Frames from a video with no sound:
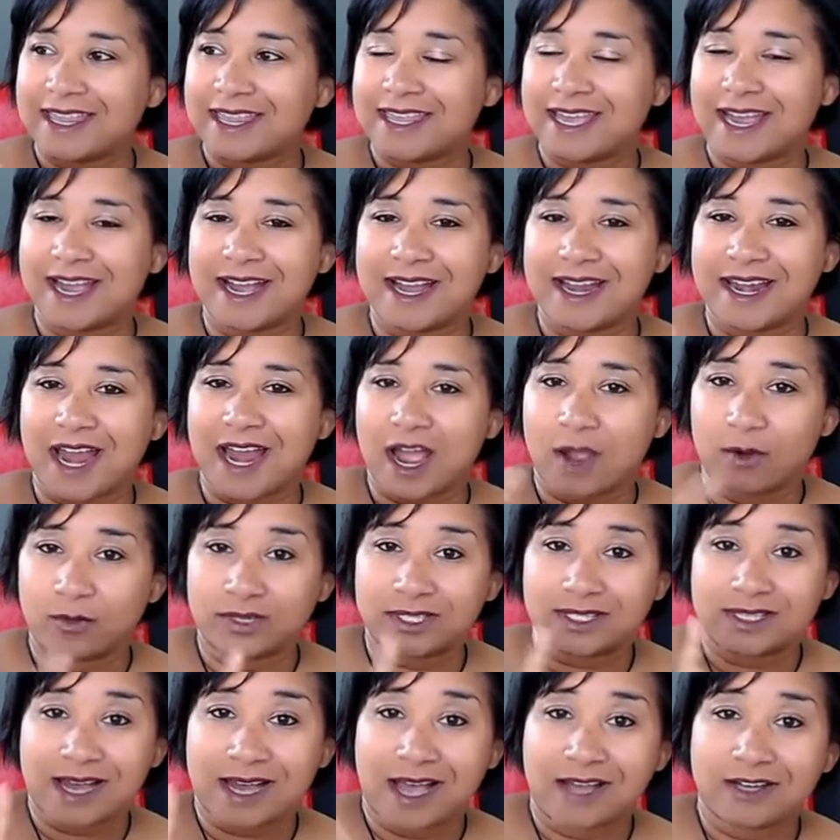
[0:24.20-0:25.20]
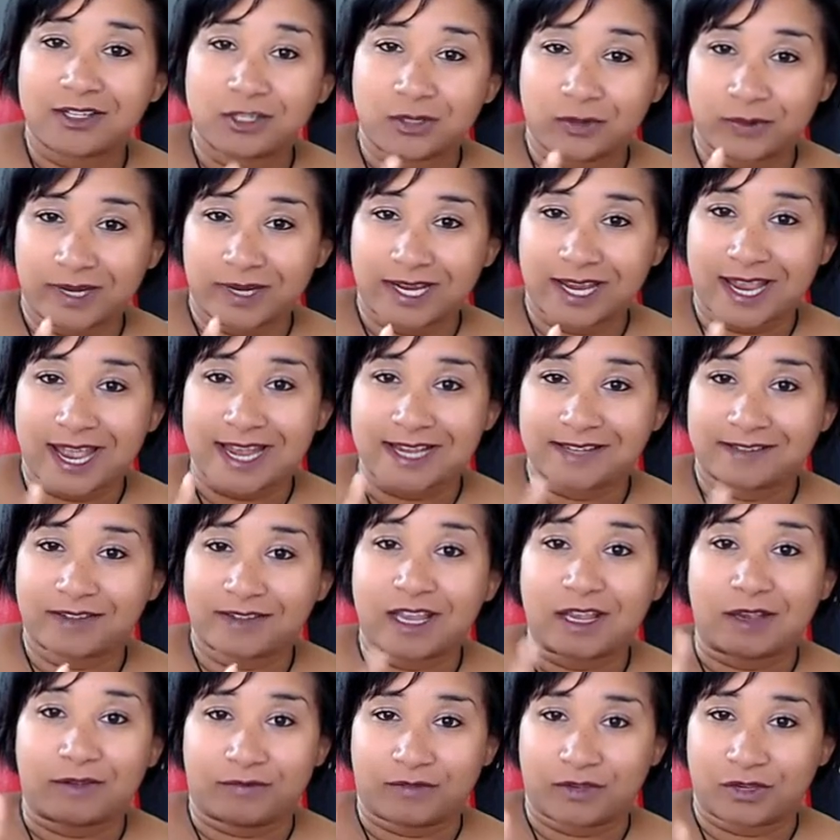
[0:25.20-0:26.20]
that I was not doing, as
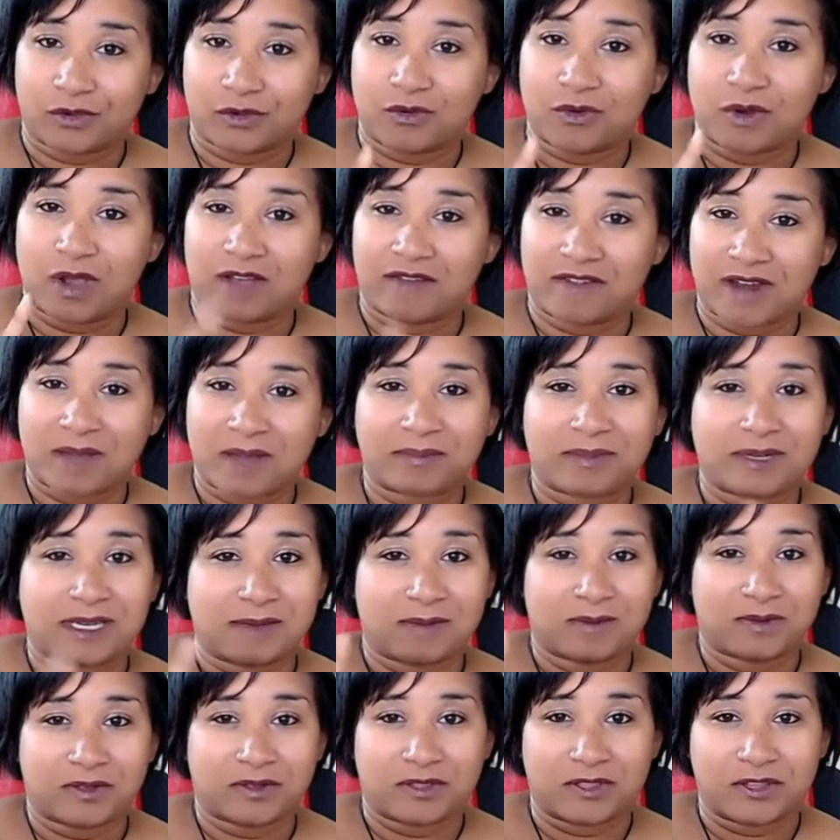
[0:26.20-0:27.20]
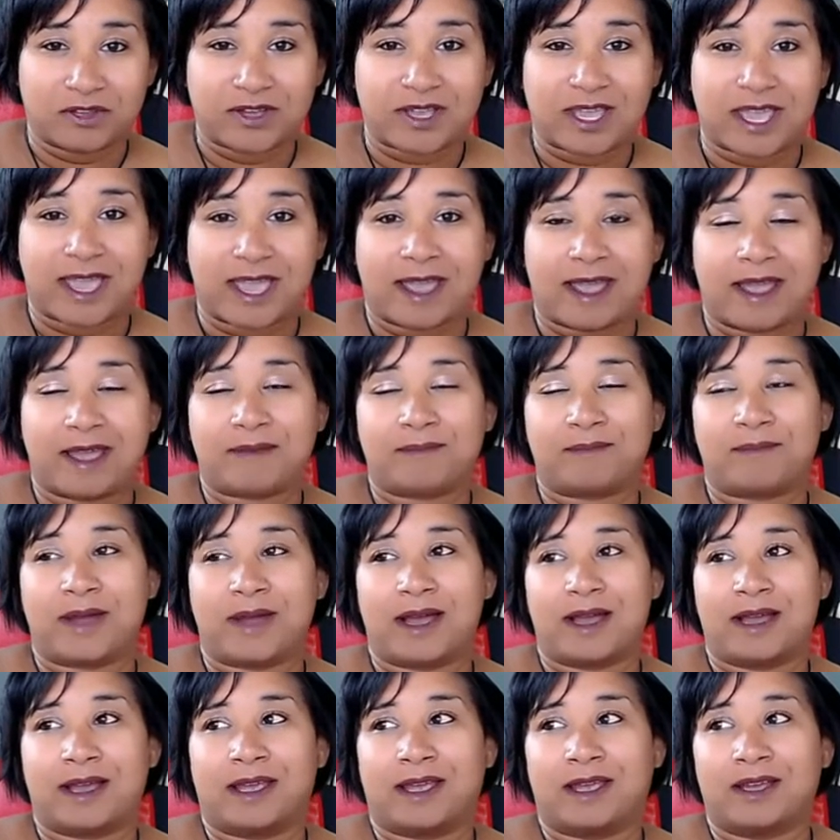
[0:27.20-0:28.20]
if you have not been able to look at
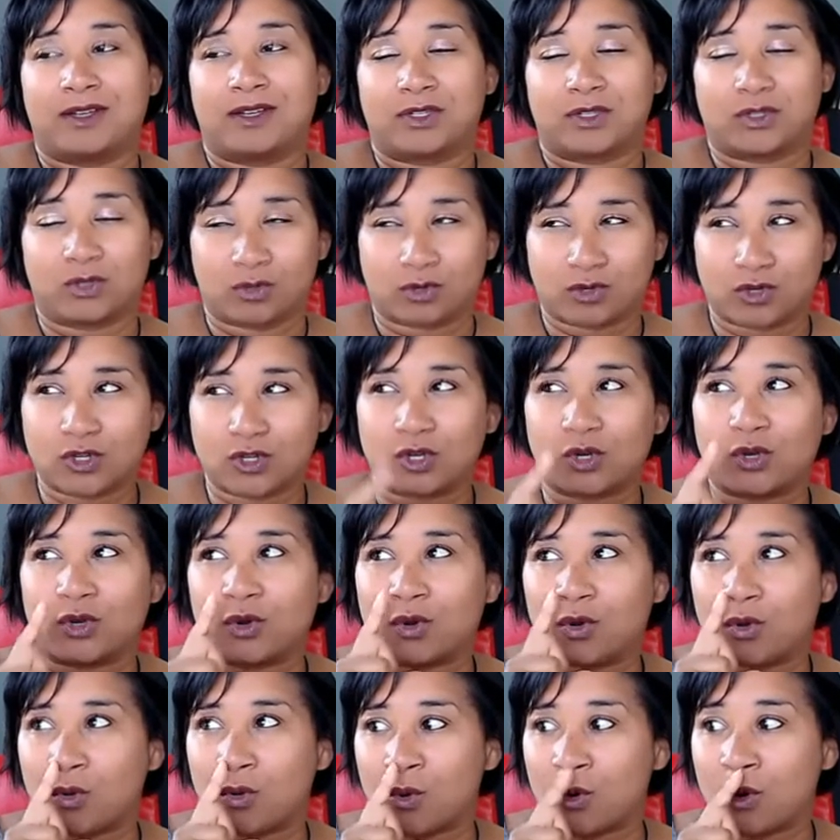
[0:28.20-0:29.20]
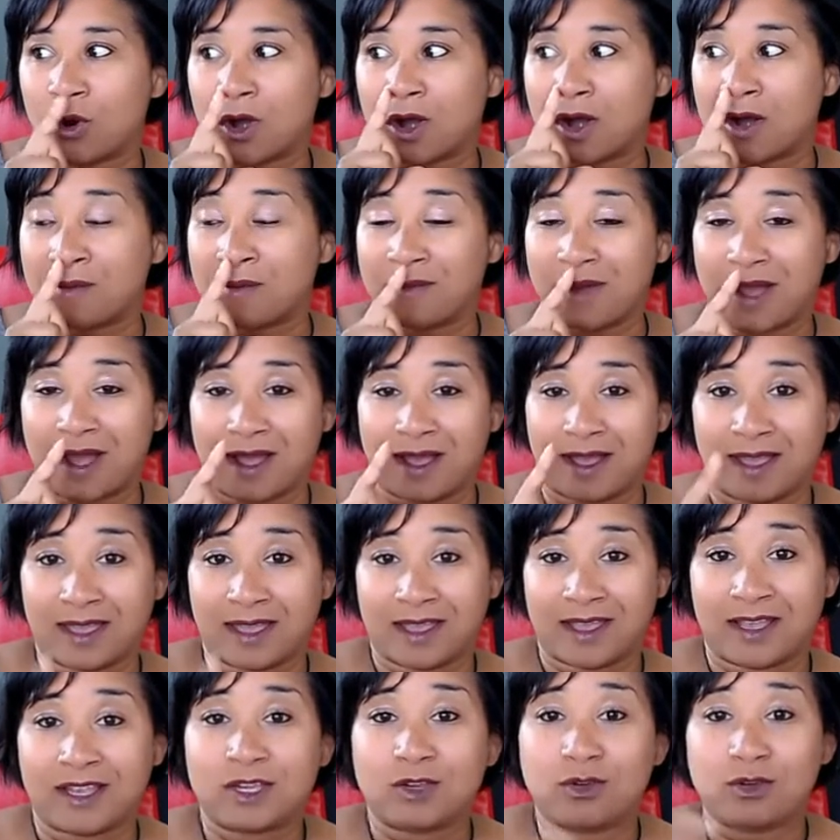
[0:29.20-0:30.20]
my social or
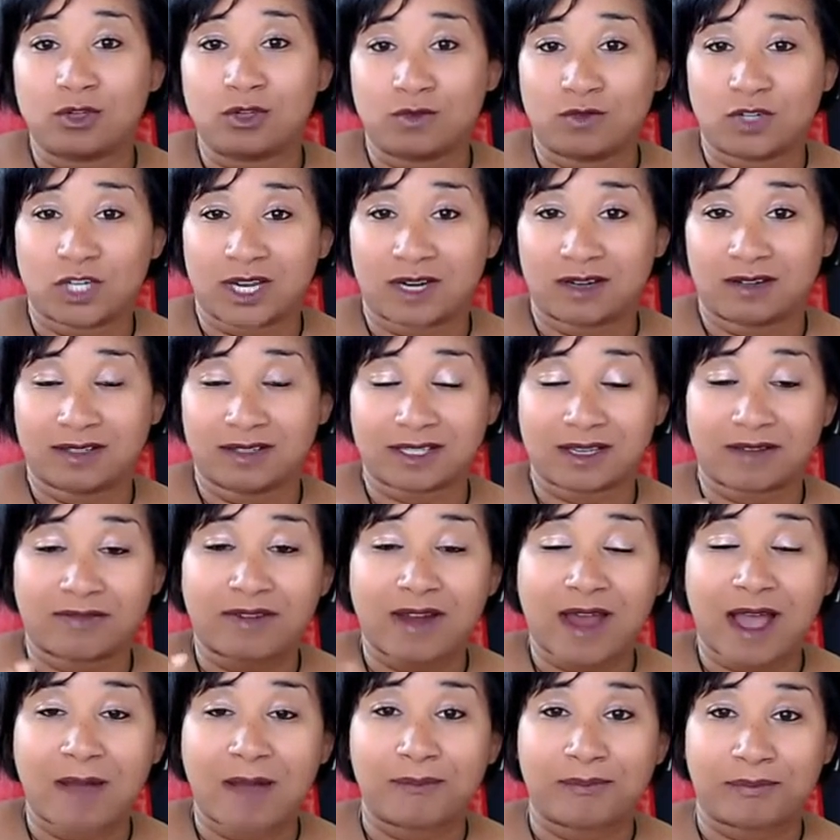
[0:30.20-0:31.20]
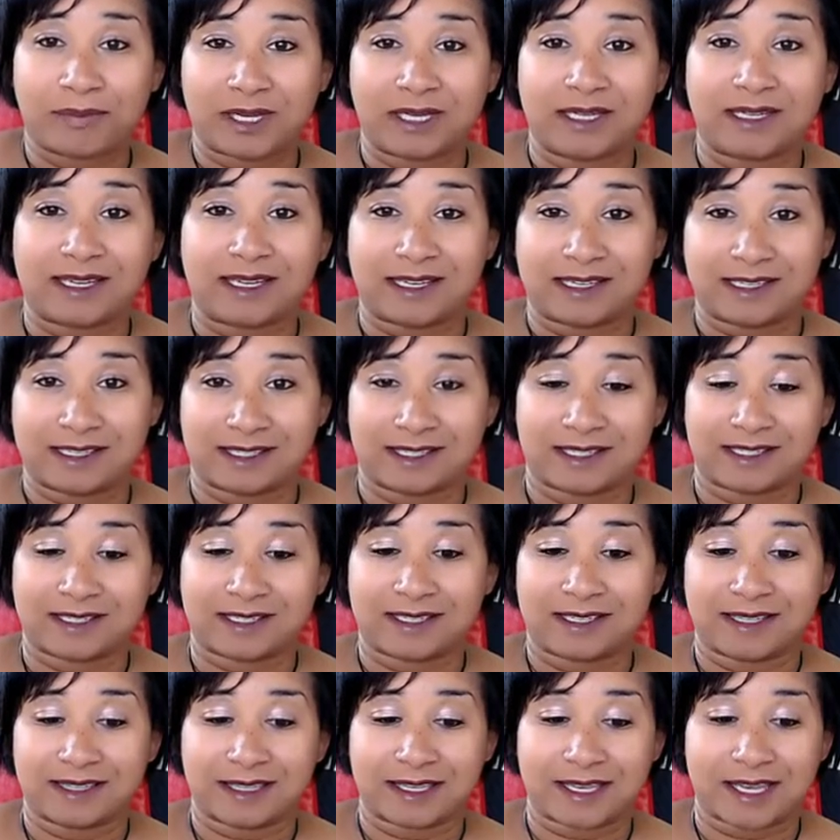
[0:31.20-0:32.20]
my YouTube channels, I've not been
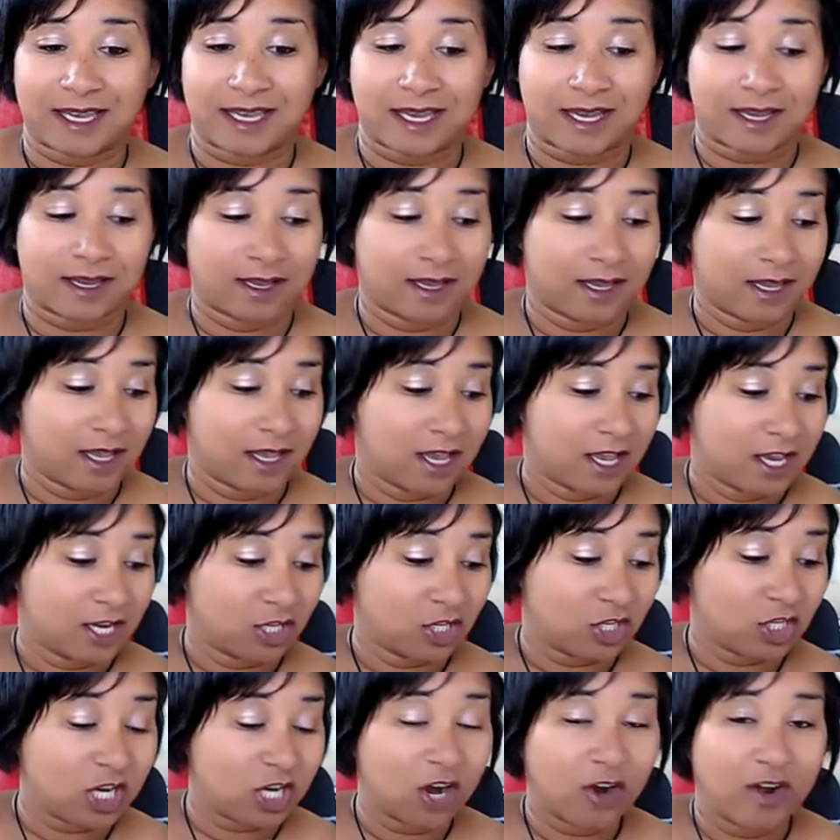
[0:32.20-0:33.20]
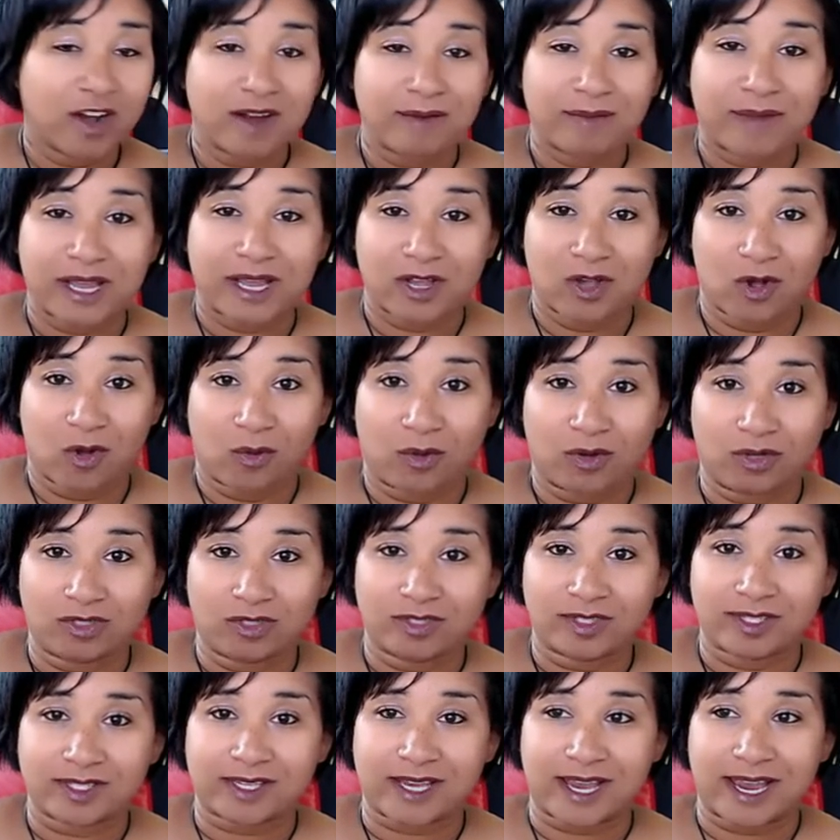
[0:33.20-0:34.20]
consistently sharing my
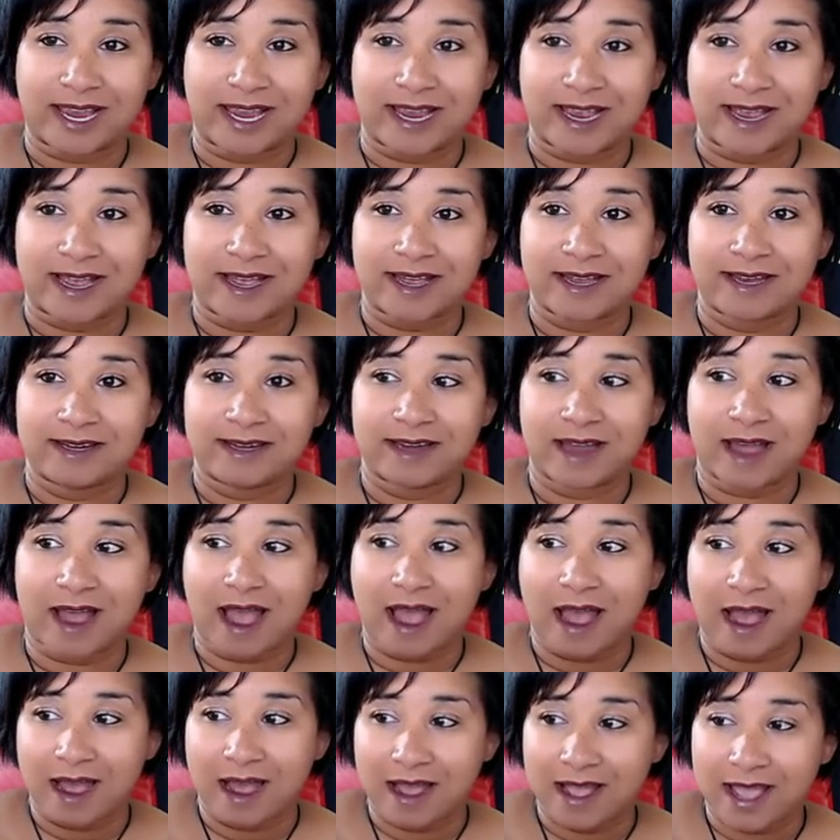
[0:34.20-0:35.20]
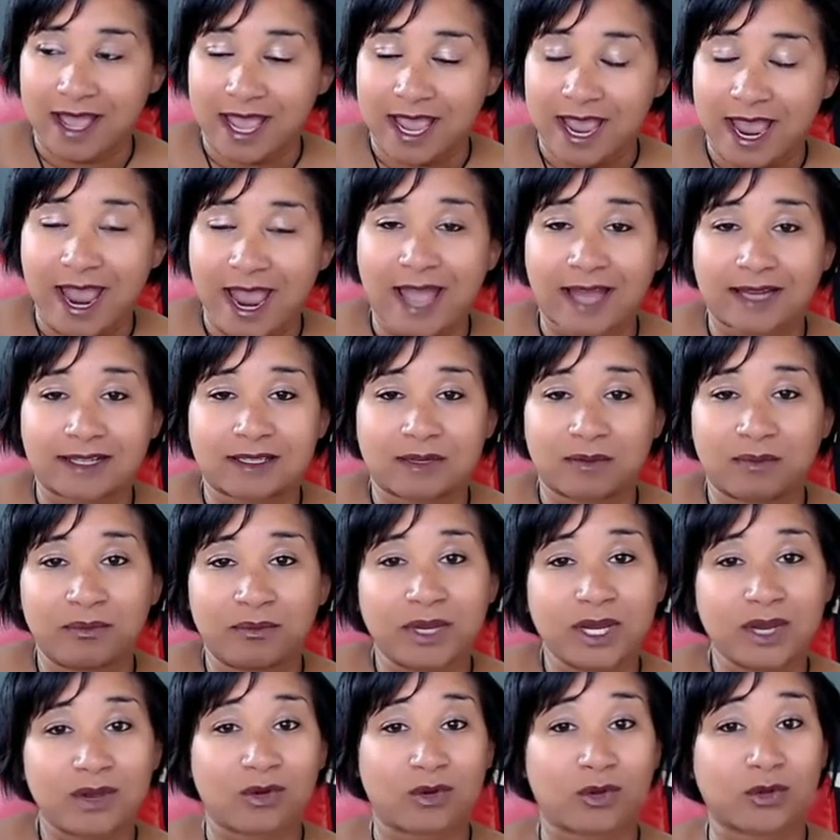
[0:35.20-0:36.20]
goals. And I had some
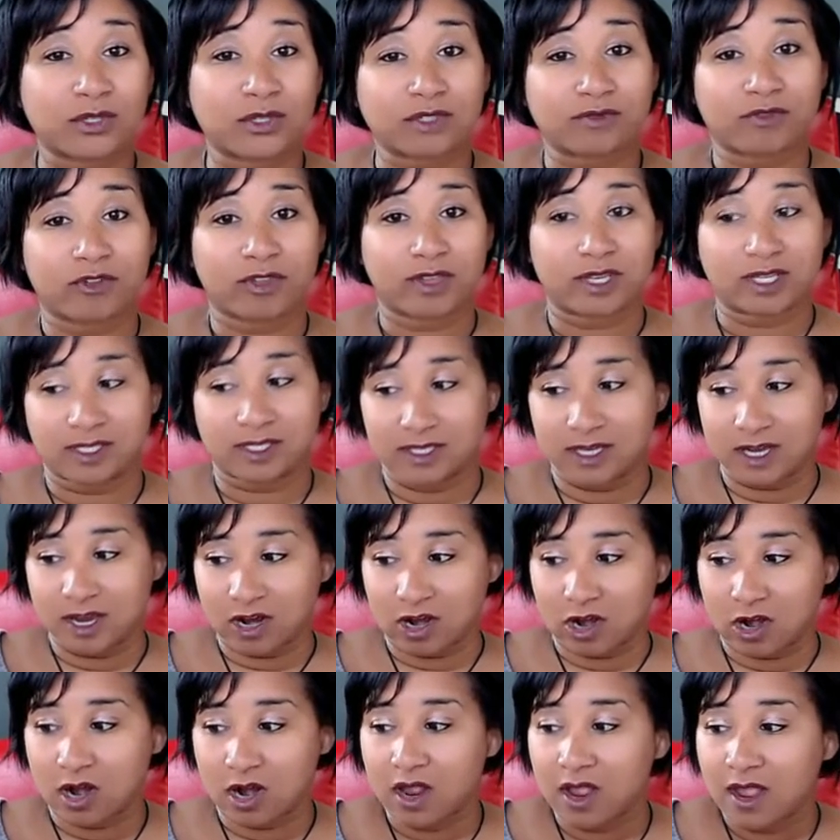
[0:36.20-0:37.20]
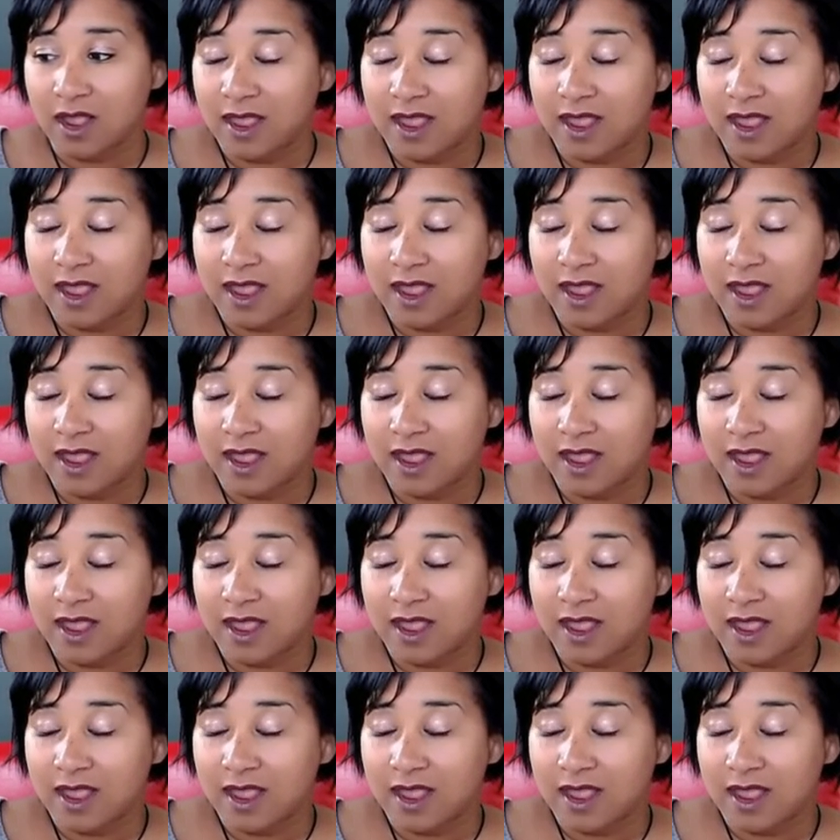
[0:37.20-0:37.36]
big goals for this year.